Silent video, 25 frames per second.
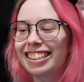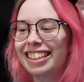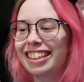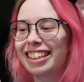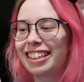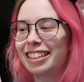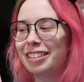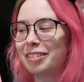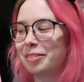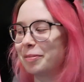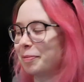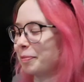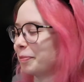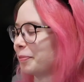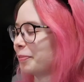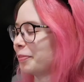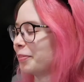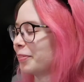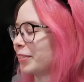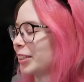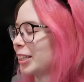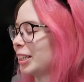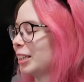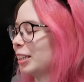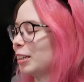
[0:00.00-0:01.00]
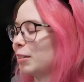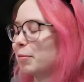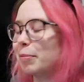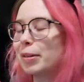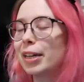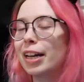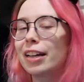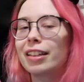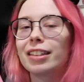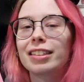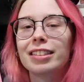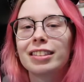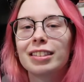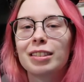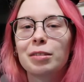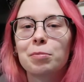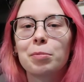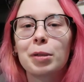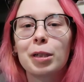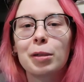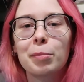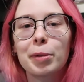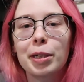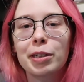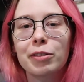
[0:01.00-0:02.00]
Yeah, this is a
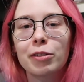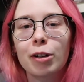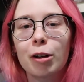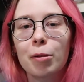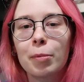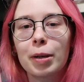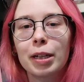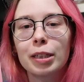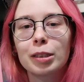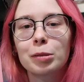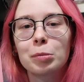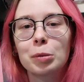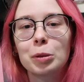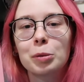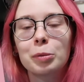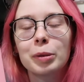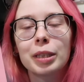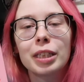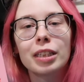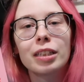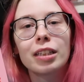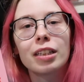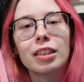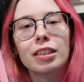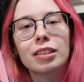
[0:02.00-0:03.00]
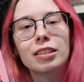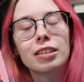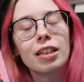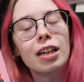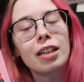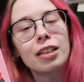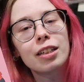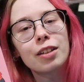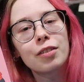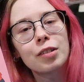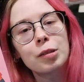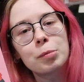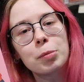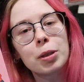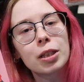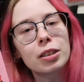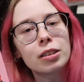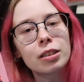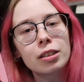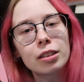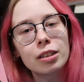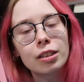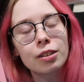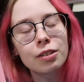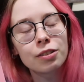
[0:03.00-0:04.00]
male romance between the son of the
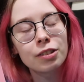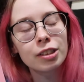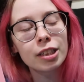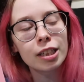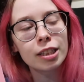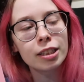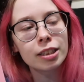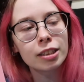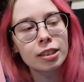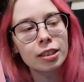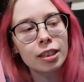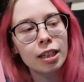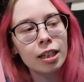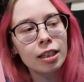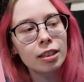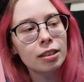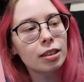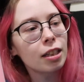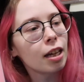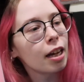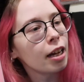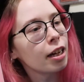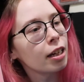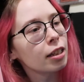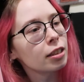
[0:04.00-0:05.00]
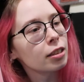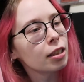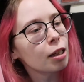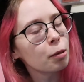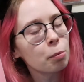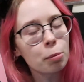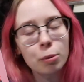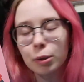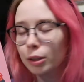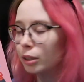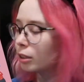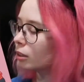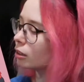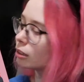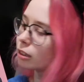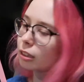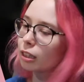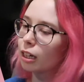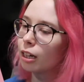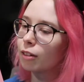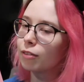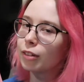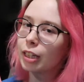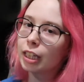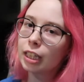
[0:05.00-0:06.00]
President of the United States and a Prince
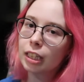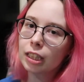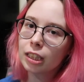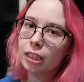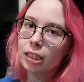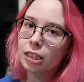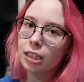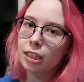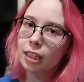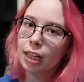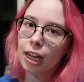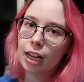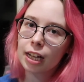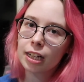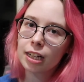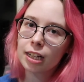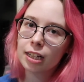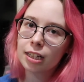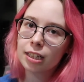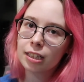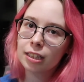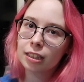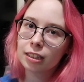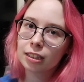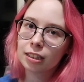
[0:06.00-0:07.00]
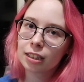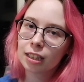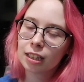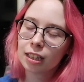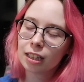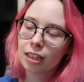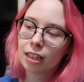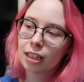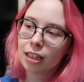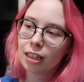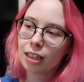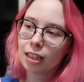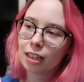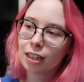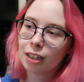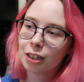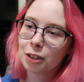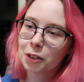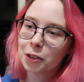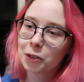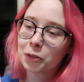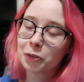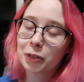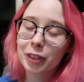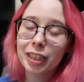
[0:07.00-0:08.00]
of England, and it is
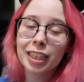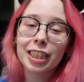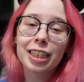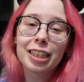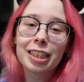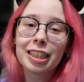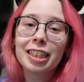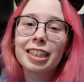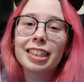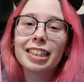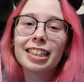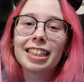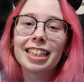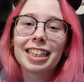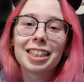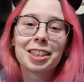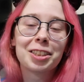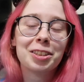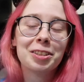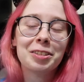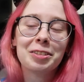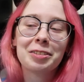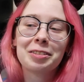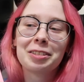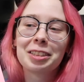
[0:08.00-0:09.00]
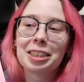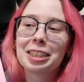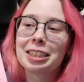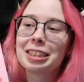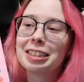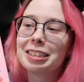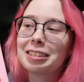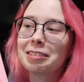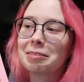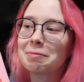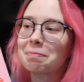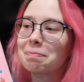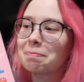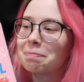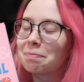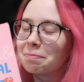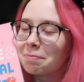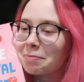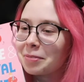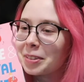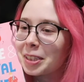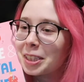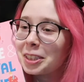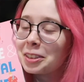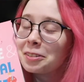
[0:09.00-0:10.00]
really good.
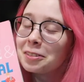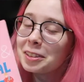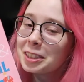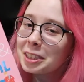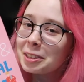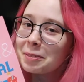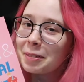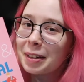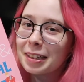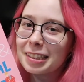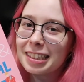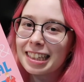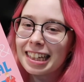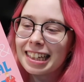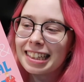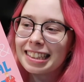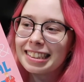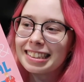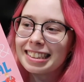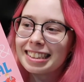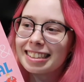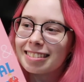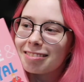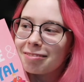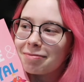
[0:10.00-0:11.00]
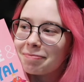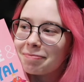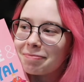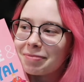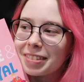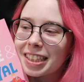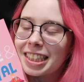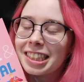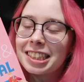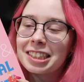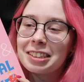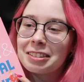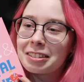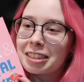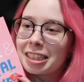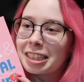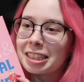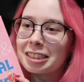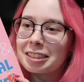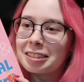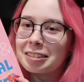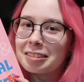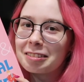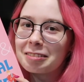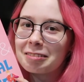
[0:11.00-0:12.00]
It's really well done. It's so
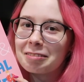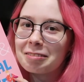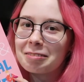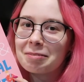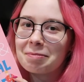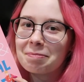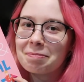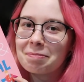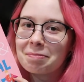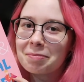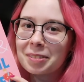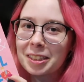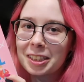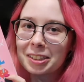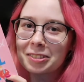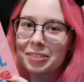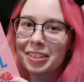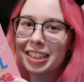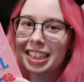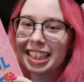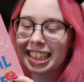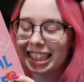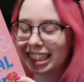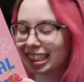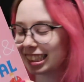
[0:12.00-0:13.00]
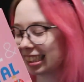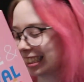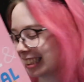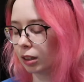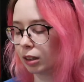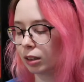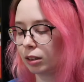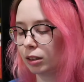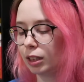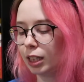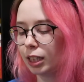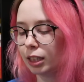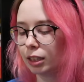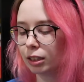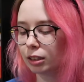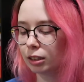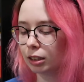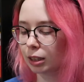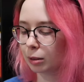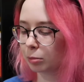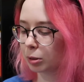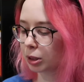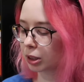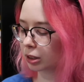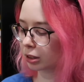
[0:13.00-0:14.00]
cute. Please read this. Next,
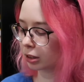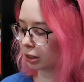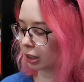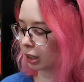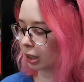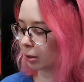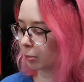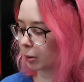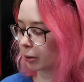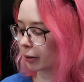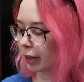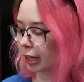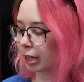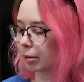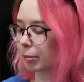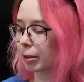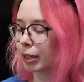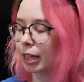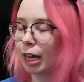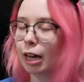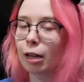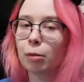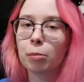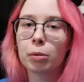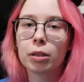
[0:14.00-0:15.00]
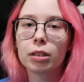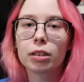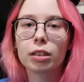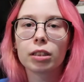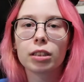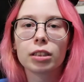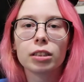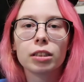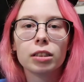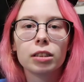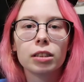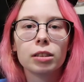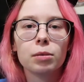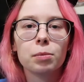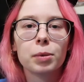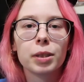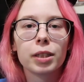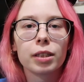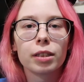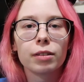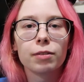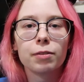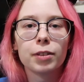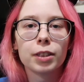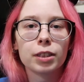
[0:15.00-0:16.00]
I'm just going to talk about Annabeth Albert. This is one
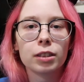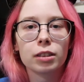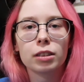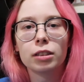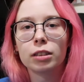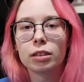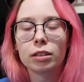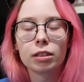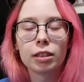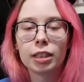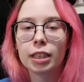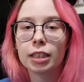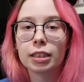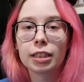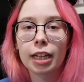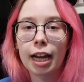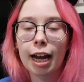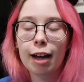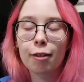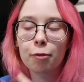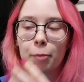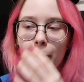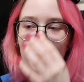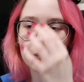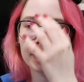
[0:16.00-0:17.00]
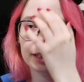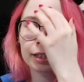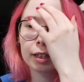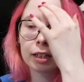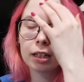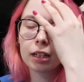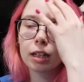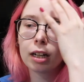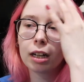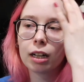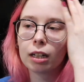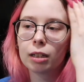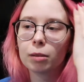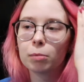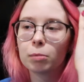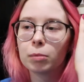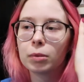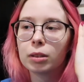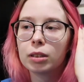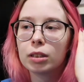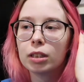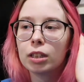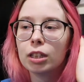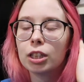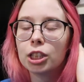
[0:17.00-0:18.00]
of the physical things I have by her.
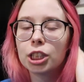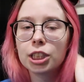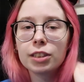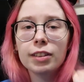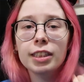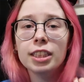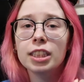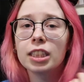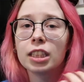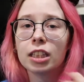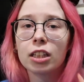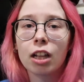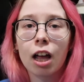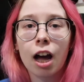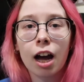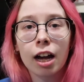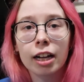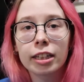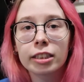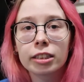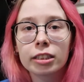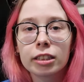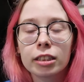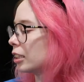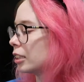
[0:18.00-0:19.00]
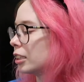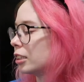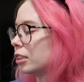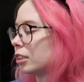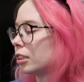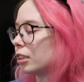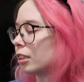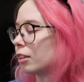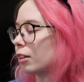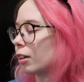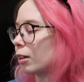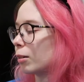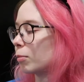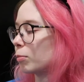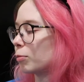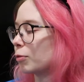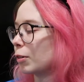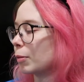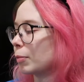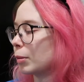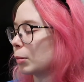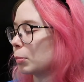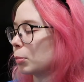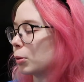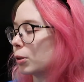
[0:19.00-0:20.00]
She writes a lot. This is
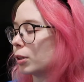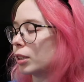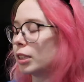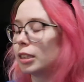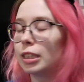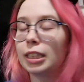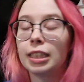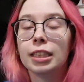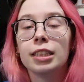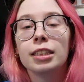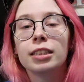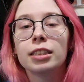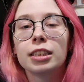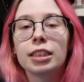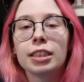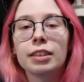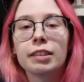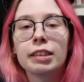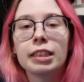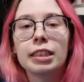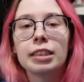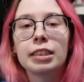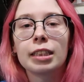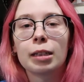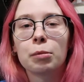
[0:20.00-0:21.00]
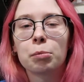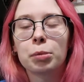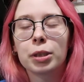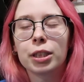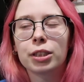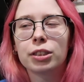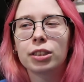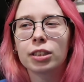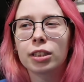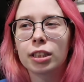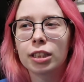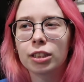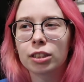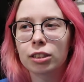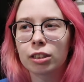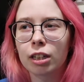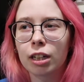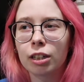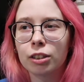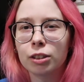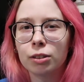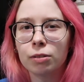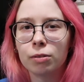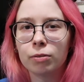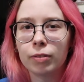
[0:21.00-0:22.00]
from the Portland Heat series. I'm pretty sure these are
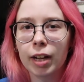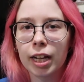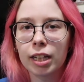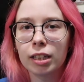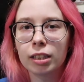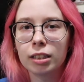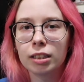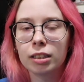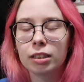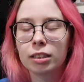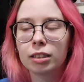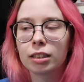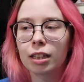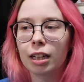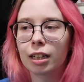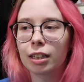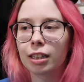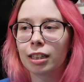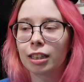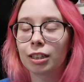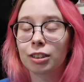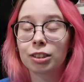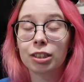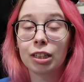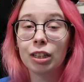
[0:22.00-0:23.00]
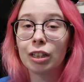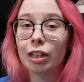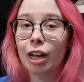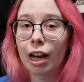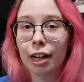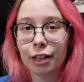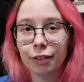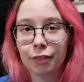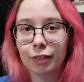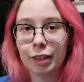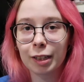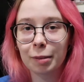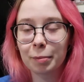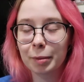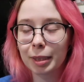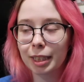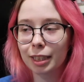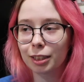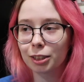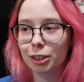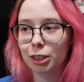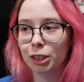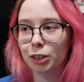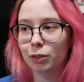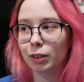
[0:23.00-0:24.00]
all novellas. There's a lot of them in
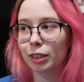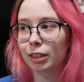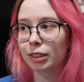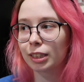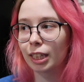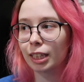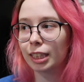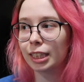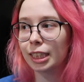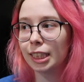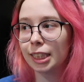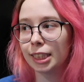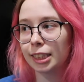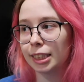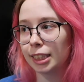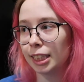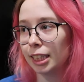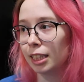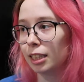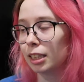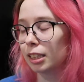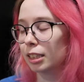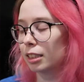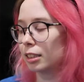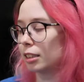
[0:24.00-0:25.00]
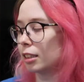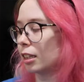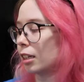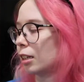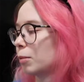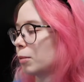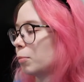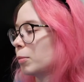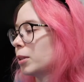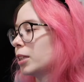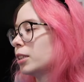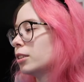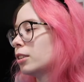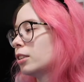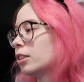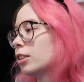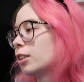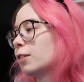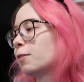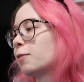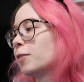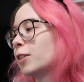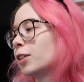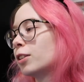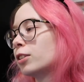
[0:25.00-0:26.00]
it too. There's at least 6. This is
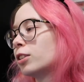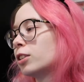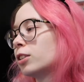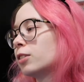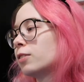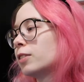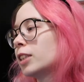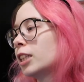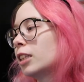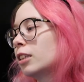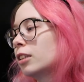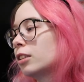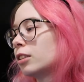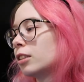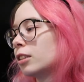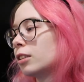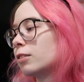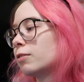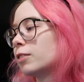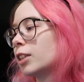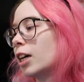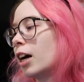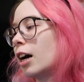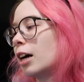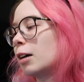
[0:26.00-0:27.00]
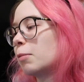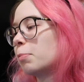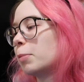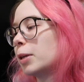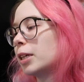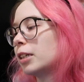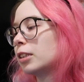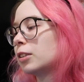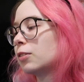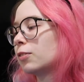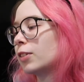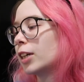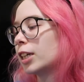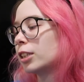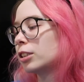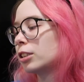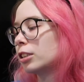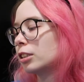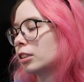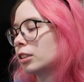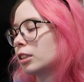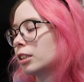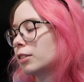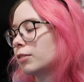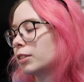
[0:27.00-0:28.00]
the first 3, served hot, baked fresh,
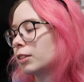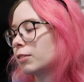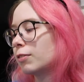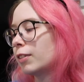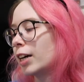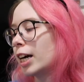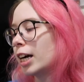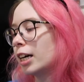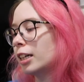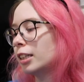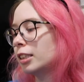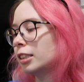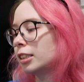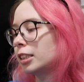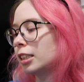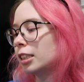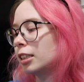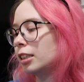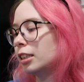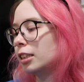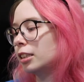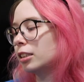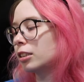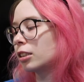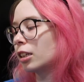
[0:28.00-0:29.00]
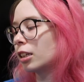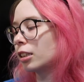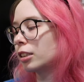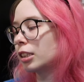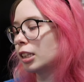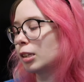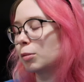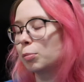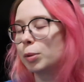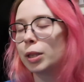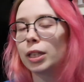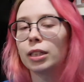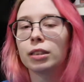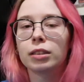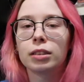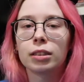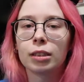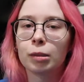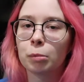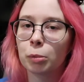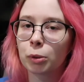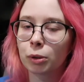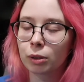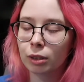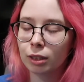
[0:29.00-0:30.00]
and delivered fast, and these all take place
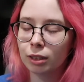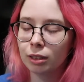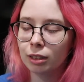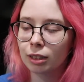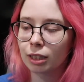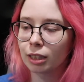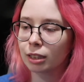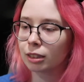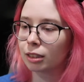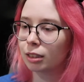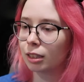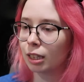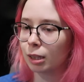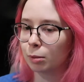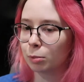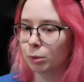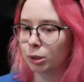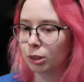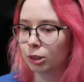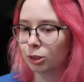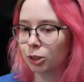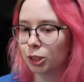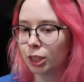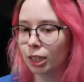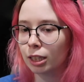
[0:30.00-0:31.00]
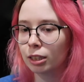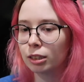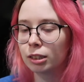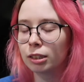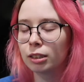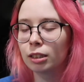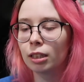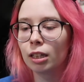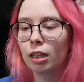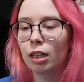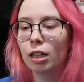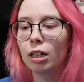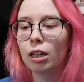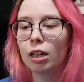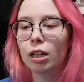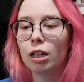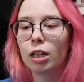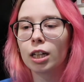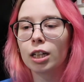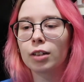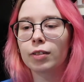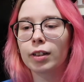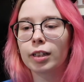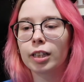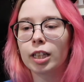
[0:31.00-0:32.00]
in Portland, as the name would suggest.
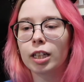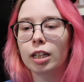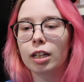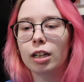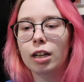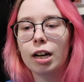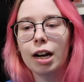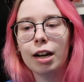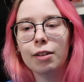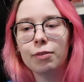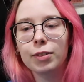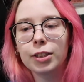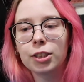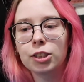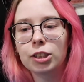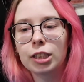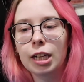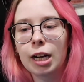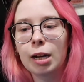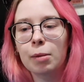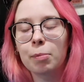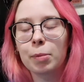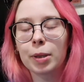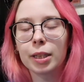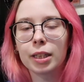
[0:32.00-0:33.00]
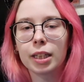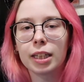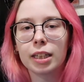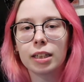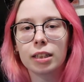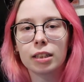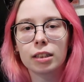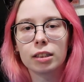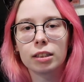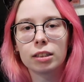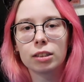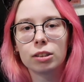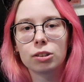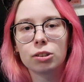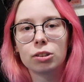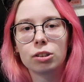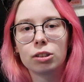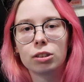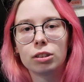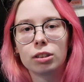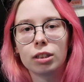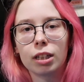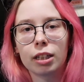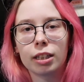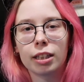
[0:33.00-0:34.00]
around like a coffee shop and like a
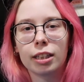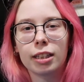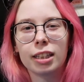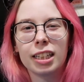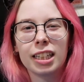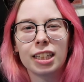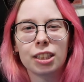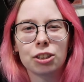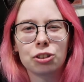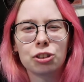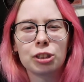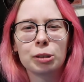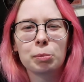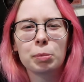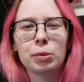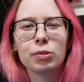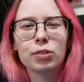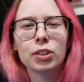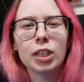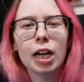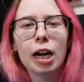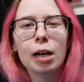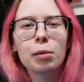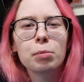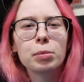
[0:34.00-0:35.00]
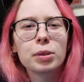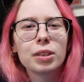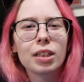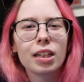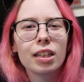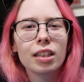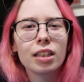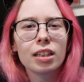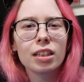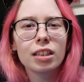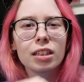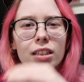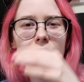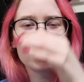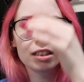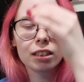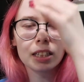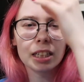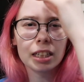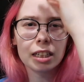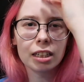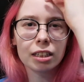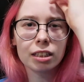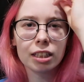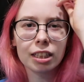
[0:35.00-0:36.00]
strip of shops, I think,
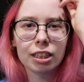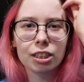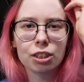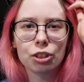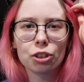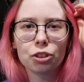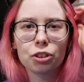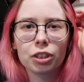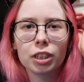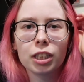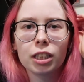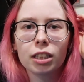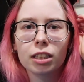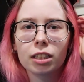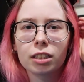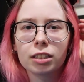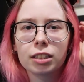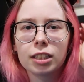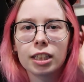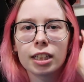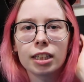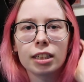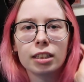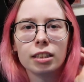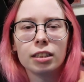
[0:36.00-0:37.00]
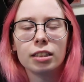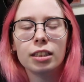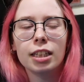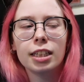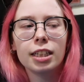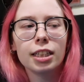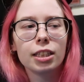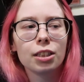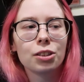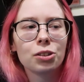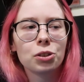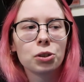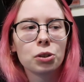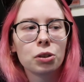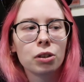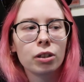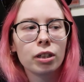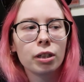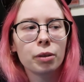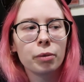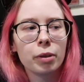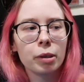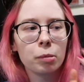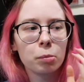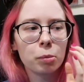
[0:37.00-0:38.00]
like on like a street. There's like a knitting
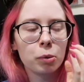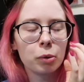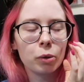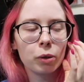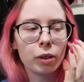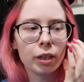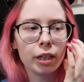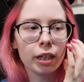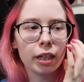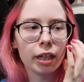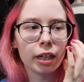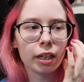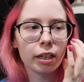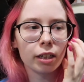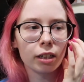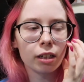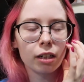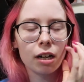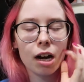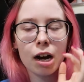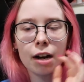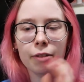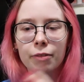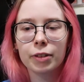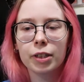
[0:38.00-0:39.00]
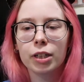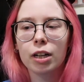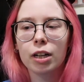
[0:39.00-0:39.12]
store at one point and a coffee